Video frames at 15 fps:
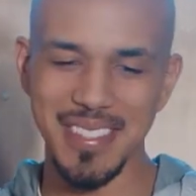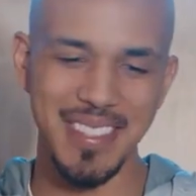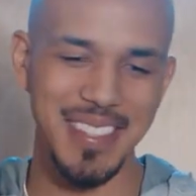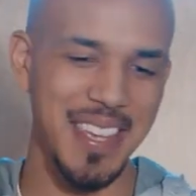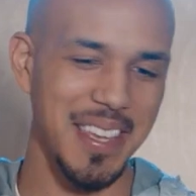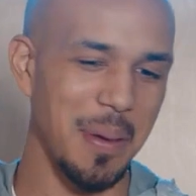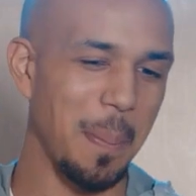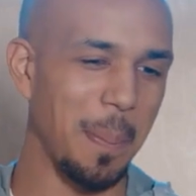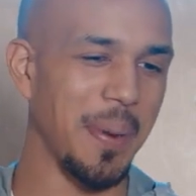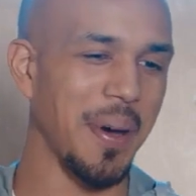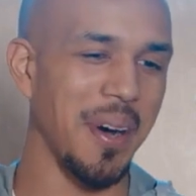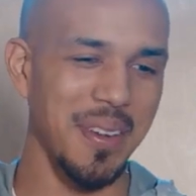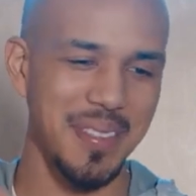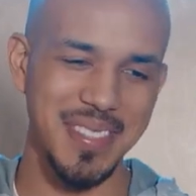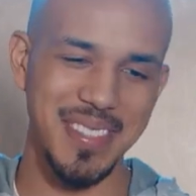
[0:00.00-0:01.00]
it takes a
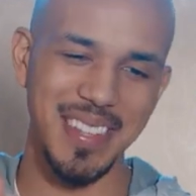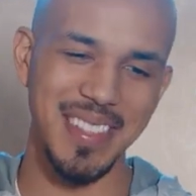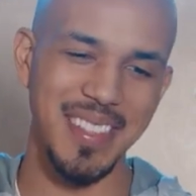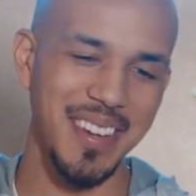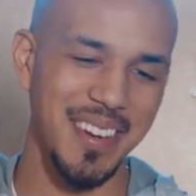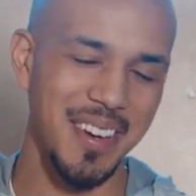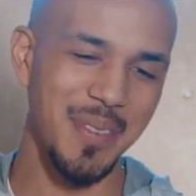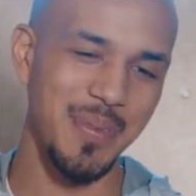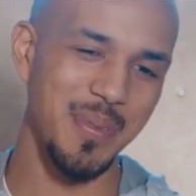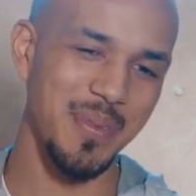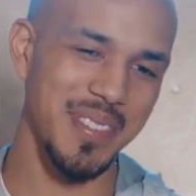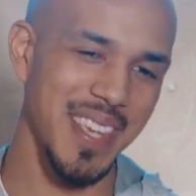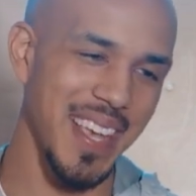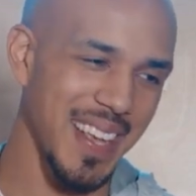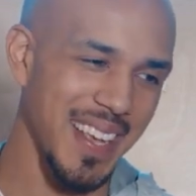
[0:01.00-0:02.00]
boss to learn from
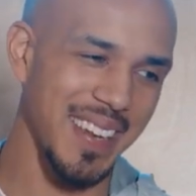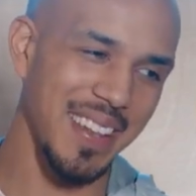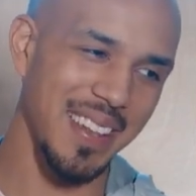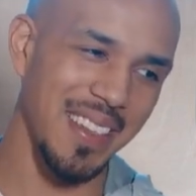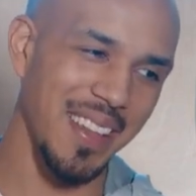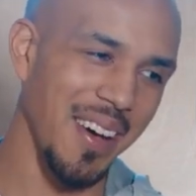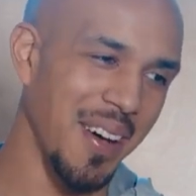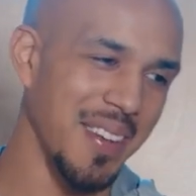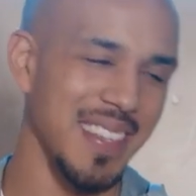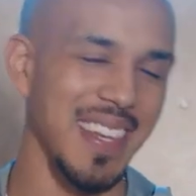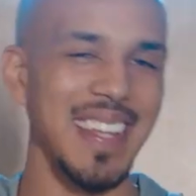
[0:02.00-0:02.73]
taking the loss.